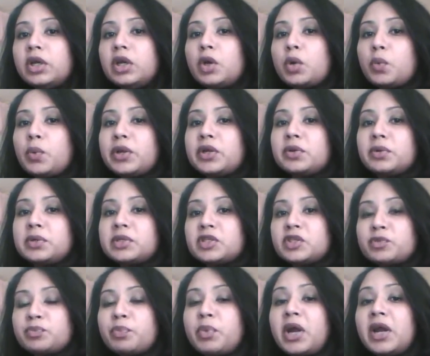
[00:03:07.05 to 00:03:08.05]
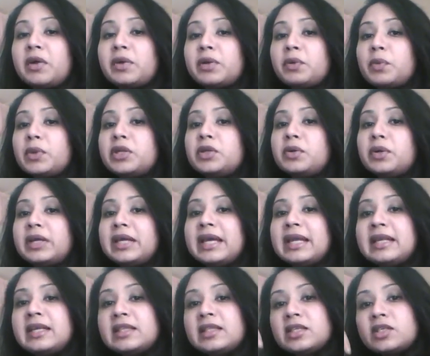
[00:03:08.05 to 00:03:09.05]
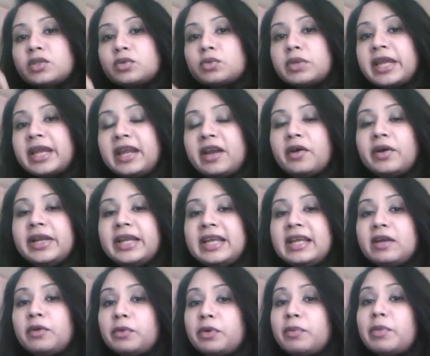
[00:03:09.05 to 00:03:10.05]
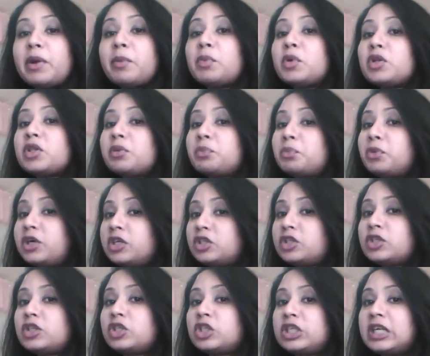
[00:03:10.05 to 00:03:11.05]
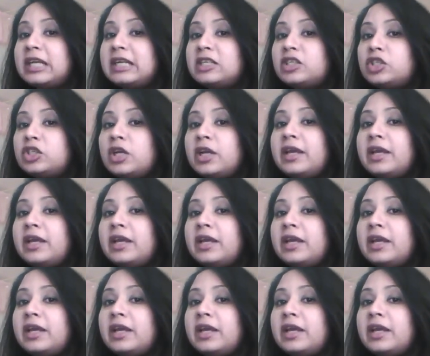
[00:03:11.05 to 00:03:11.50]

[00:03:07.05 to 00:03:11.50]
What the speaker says: When you're inspiring, when you're getting this air in, remember the pressure change.